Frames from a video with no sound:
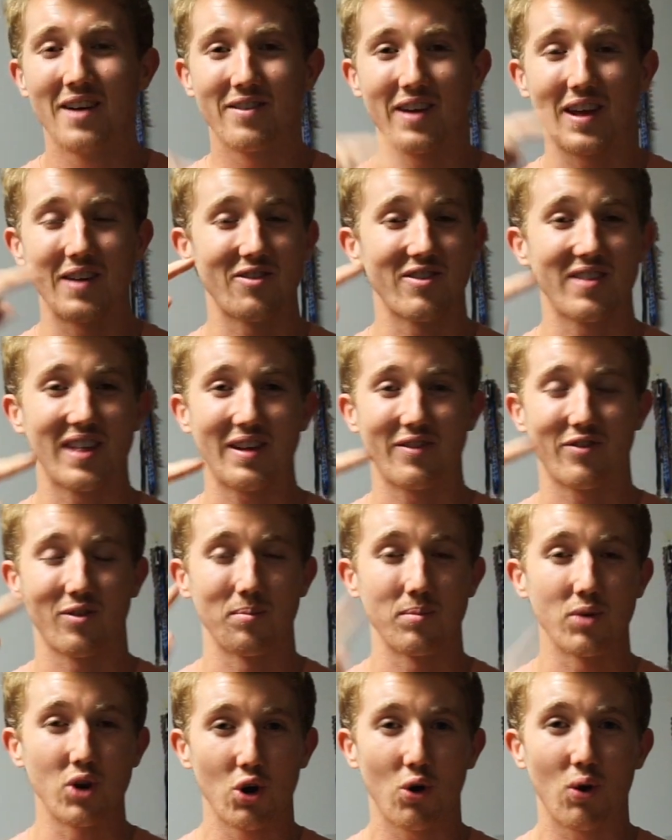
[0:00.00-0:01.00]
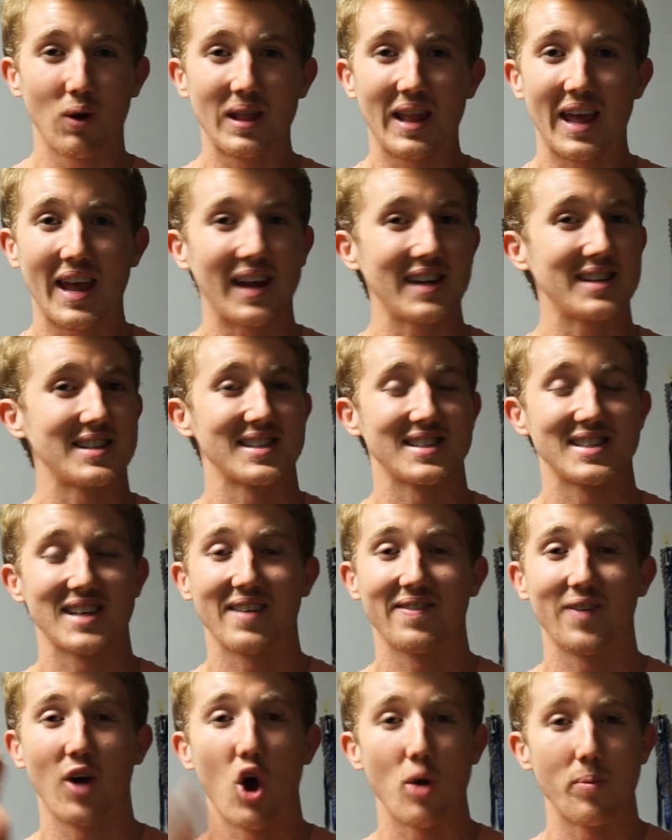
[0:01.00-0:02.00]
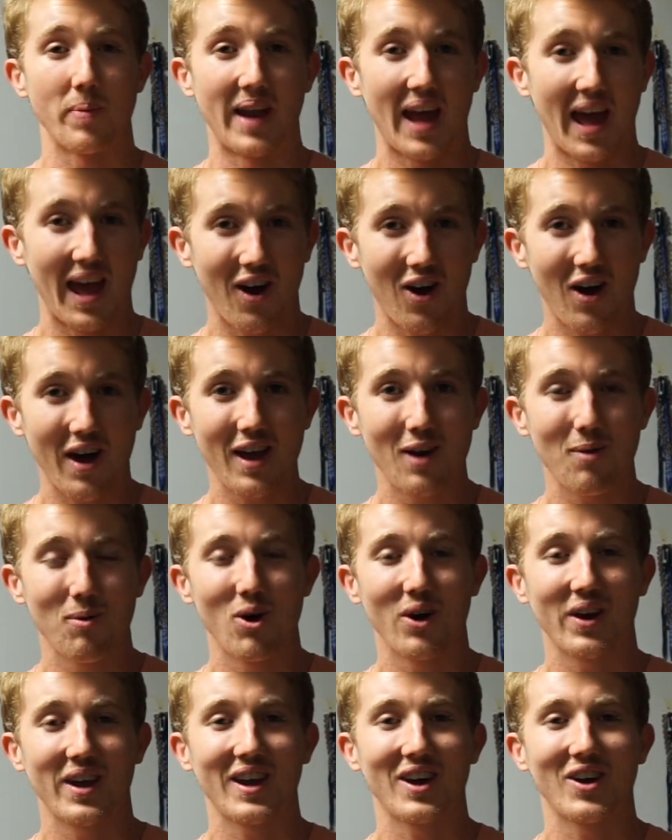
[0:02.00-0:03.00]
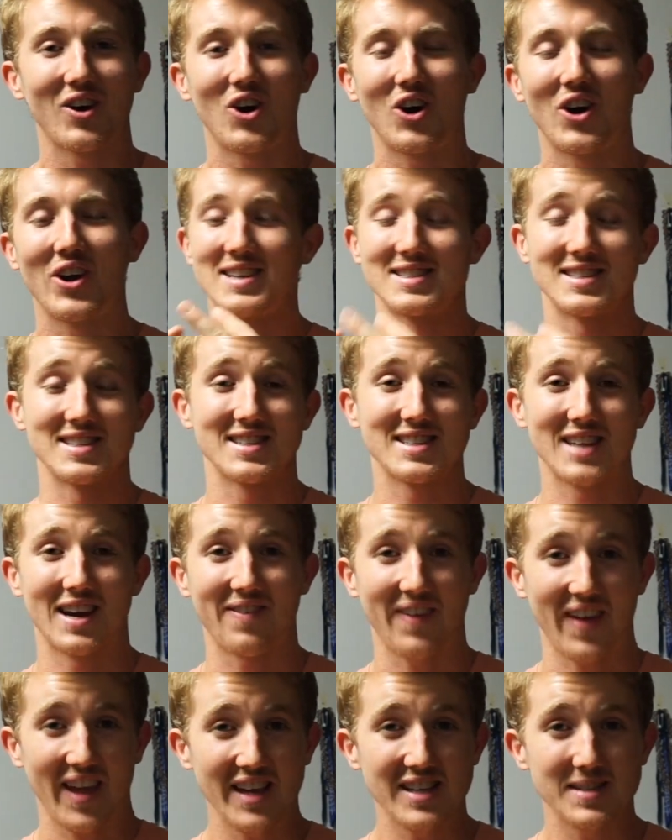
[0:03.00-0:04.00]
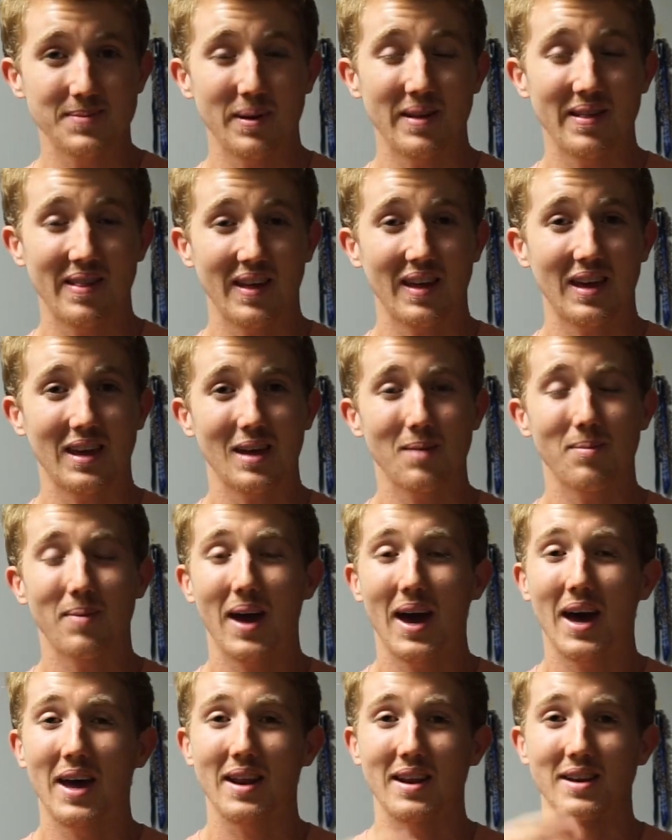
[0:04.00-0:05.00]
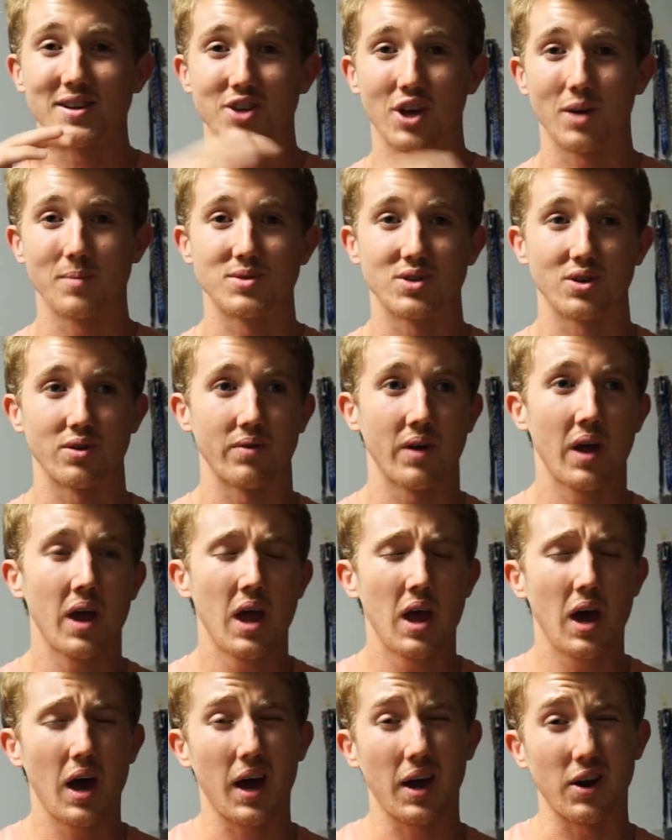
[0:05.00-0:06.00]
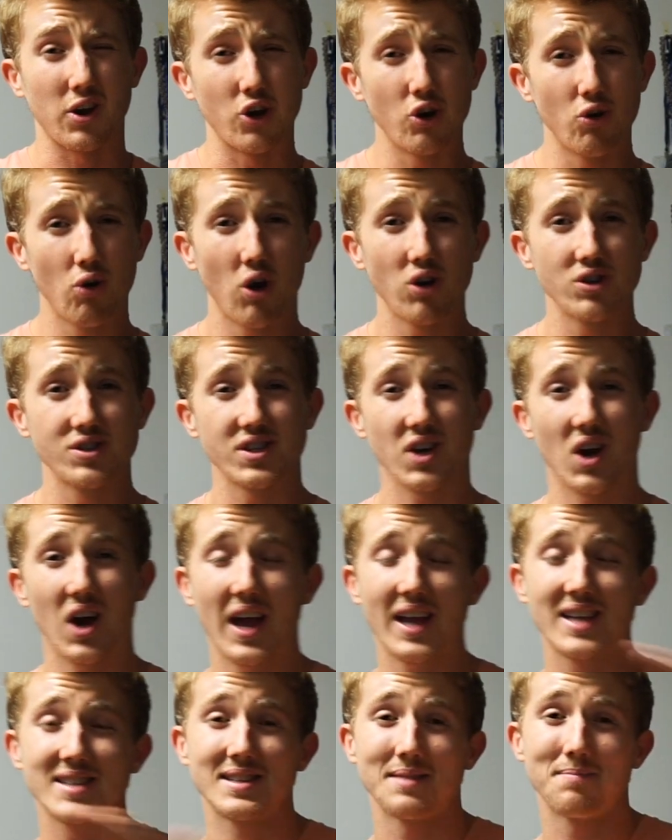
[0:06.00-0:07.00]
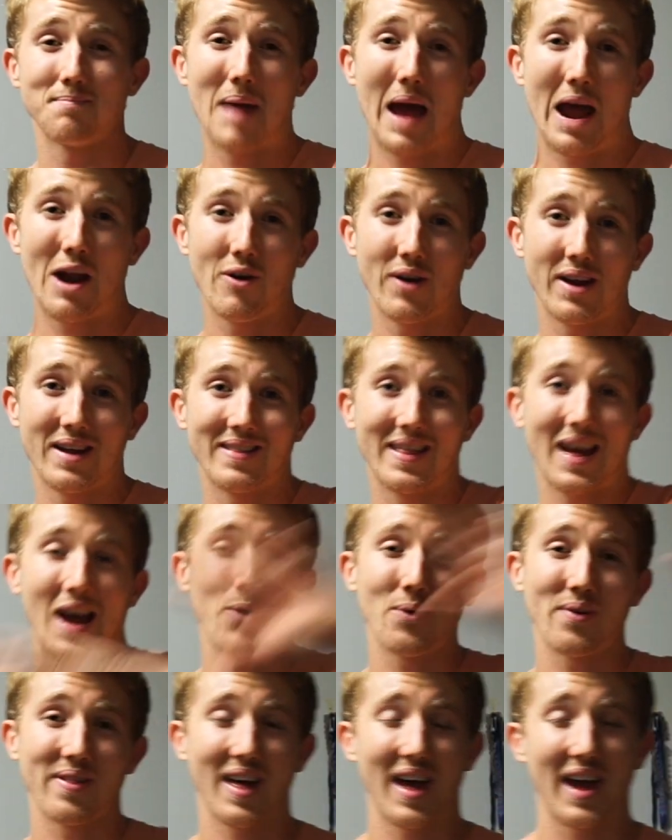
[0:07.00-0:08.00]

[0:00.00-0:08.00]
Everything from Neuralink to stuff OpenAI are working on, to stuff he's been thinking about in terms of uh, neuroscience and marrying that with